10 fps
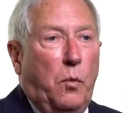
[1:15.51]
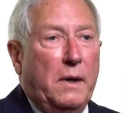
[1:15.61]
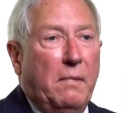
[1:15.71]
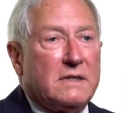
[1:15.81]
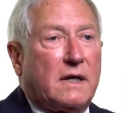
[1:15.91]

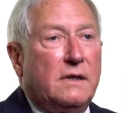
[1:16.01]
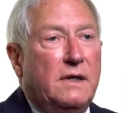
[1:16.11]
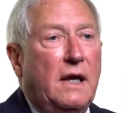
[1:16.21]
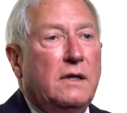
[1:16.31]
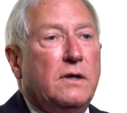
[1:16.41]
We must
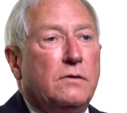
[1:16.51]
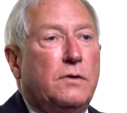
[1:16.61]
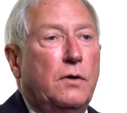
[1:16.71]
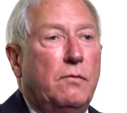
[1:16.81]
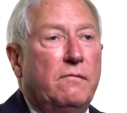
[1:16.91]
continue
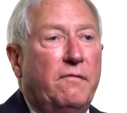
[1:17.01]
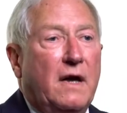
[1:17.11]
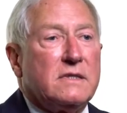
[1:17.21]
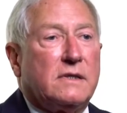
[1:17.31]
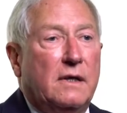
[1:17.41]
to
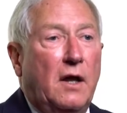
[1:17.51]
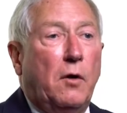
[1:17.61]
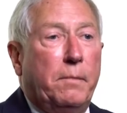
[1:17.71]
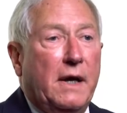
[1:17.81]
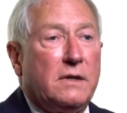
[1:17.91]
invest and
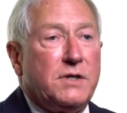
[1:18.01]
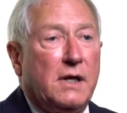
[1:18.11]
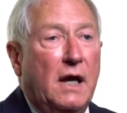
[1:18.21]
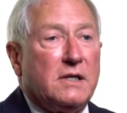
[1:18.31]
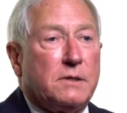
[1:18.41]
help
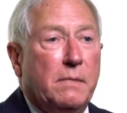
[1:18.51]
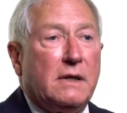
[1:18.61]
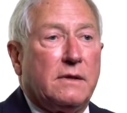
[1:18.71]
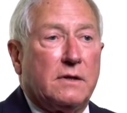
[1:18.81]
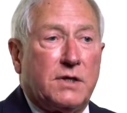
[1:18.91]
AGH
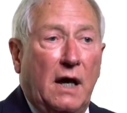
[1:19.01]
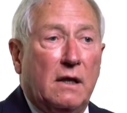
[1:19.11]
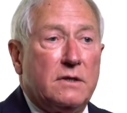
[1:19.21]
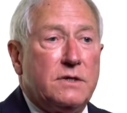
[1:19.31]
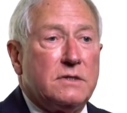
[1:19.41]
meet the
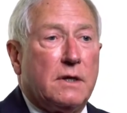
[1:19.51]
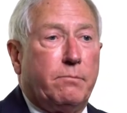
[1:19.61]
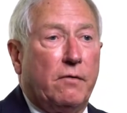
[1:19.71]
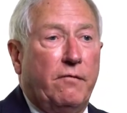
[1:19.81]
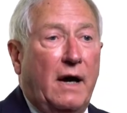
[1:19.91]
challenges
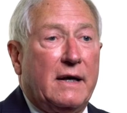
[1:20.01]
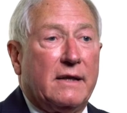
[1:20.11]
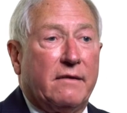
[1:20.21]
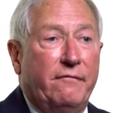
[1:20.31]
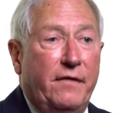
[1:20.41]
of
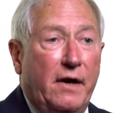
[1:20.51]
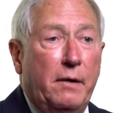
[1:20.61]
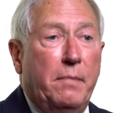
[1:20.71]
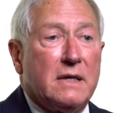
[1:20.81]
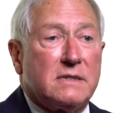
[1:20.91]
providing the
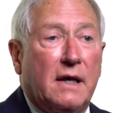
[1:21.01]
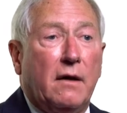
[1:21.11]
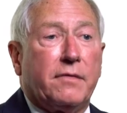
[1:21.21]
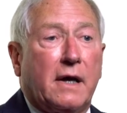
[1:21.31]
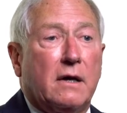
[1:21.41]
very best
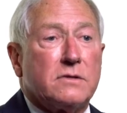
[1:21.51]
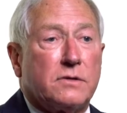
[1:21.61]
healthcare